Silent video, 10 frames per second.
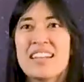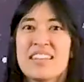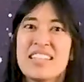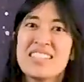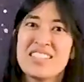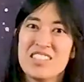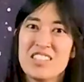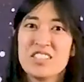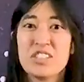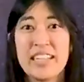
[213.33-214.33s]
This
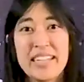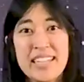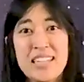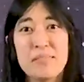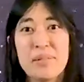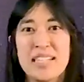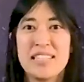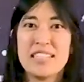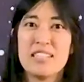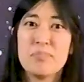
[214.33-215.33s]
old train
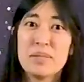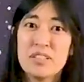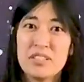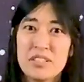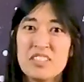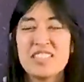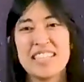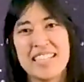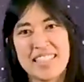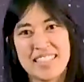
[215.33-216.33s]
painted blue
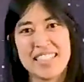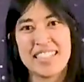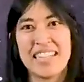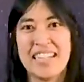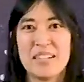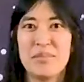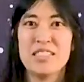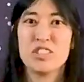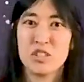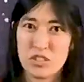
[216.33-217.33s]
takes the
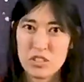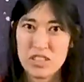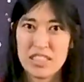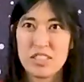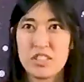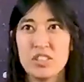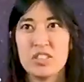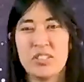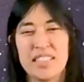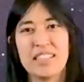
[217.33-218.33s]
animals to the
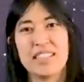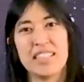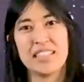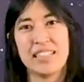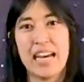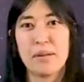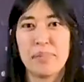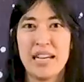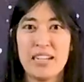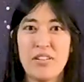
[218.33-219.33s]
zoo with a
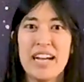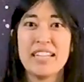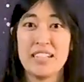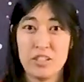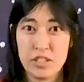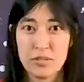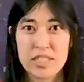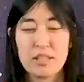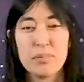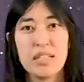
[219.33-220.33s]
click-clack, patty-whack, hear the
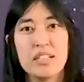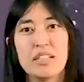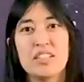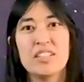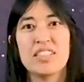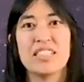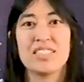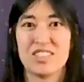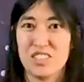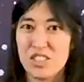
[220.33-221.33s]
whistle blow.
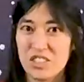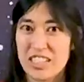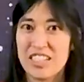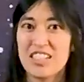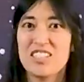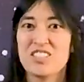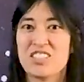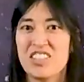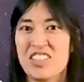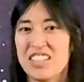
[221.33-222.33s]
This old train goes
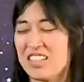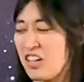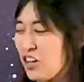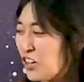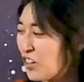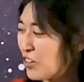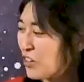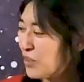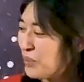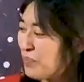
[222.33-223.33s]
rolling
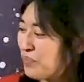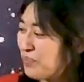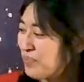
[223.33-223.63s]
home.